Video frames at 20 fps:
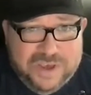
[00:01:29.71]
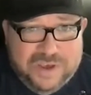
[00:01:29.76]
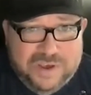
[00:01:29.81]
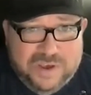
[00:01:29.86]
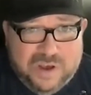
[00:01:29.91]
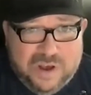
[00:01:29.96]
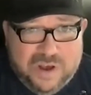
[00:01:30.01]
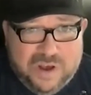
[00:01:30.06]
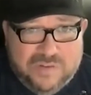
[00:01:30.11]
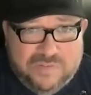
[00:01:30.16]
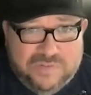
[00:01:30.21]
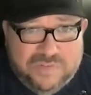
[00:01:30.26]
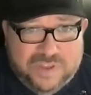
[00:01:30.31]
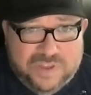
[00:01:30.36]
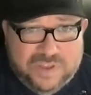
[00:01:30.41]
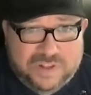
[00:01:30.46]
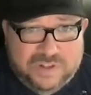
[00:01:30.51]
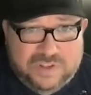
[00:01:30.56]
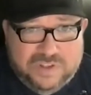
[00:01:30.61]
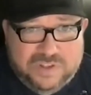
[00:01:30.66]
of
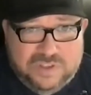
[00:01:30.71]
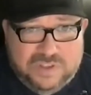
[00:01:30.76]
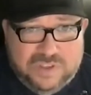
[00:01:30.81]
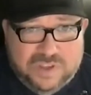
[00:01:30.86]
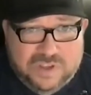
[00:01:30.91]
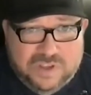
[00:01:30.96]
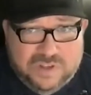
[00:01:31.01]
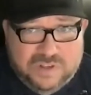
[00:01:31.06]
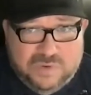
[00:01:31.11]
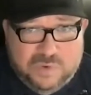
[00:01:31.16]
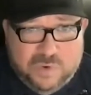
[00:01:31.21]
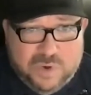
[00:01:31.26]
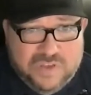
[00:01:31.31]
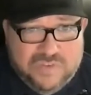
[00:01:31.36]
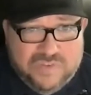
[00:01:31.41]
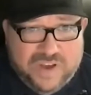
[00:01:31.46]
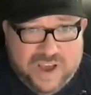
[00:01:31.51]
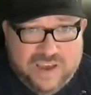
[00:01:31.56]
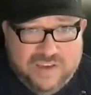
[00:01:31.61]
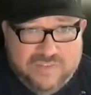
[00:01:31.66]
the the
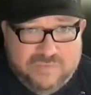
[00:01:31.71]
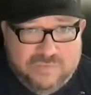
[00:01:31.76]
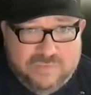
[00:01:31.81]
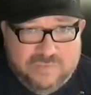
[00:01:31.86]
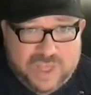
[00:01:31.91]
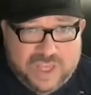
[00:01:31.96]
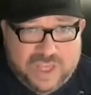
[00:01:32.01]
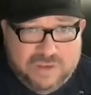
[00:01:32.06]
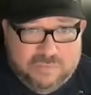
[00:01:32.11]
25 like